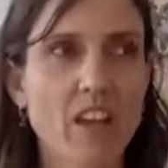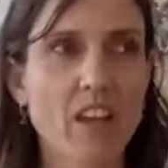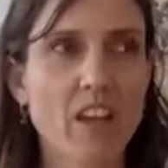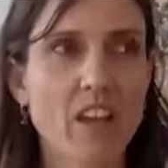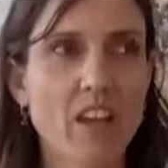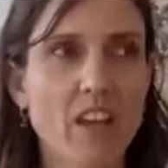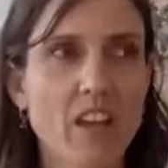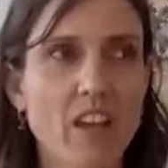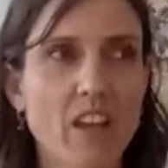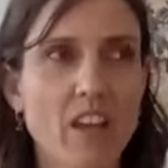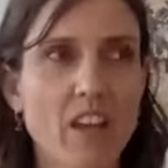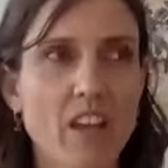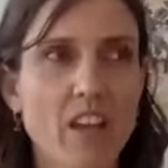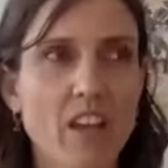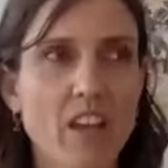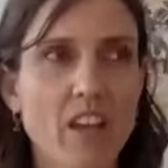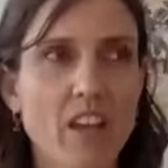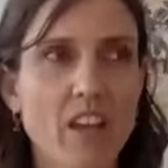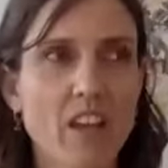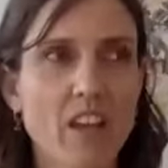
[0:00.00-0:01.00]
go back to your
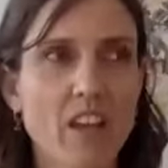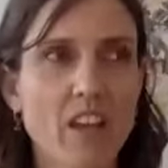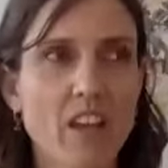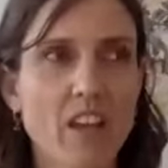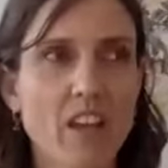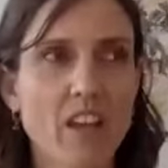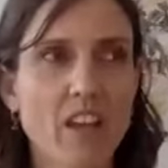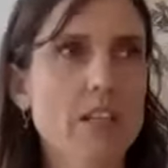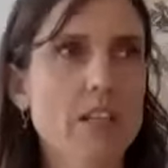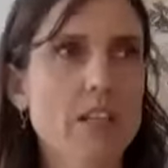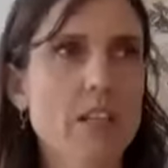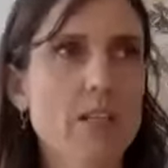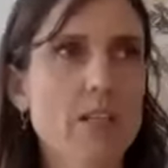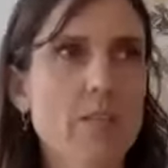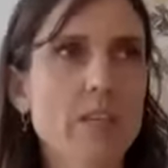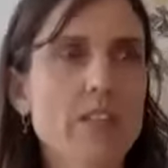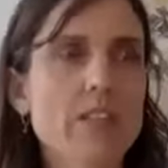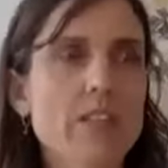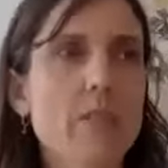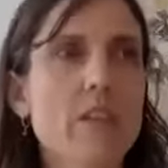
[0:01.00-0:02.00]
question, I mean, some of the
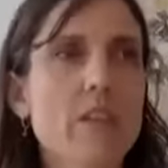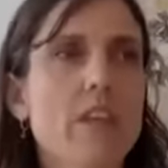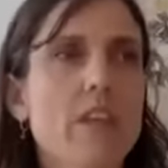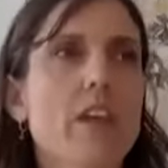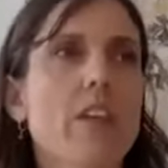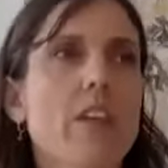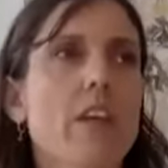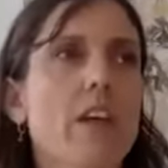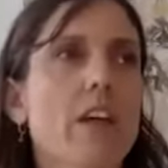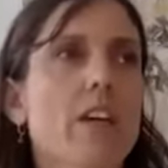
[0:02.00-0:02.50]
other